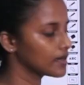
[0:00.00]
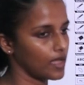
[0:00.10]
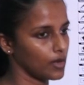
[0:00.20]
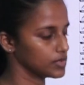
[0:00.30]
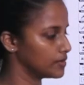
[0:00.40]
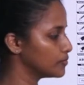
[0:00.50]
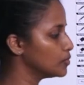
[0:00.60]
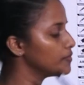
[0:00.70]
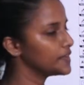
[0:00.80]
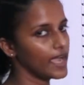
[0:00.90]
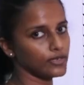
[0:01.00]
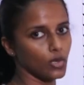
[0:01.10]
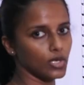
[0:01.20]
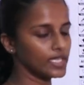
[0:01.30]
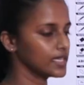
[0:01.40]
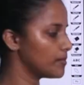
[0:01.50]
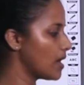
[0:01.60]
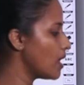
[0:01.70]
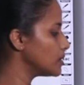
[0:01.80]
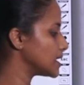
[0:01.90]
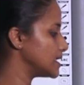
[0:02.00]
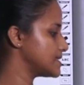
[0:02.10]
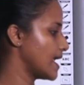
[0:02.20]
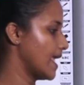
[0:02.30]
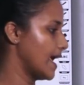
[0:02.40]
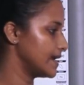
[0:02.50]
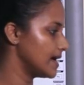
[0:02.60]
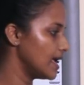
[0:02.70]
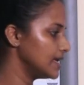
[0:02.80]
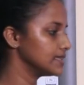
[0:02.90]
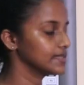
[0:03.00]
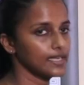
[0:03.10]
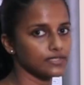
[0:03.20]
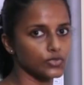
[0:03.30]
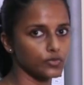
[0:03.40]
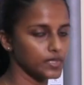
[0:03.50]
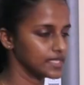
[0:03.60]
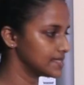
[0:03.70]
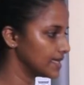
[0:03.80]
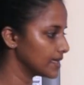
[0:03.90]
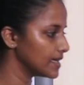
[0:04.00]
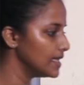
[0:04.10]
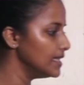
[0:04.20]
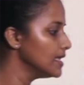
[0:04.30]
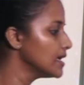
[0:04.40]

Now, the wo we are talking about is an adult, that should be a single,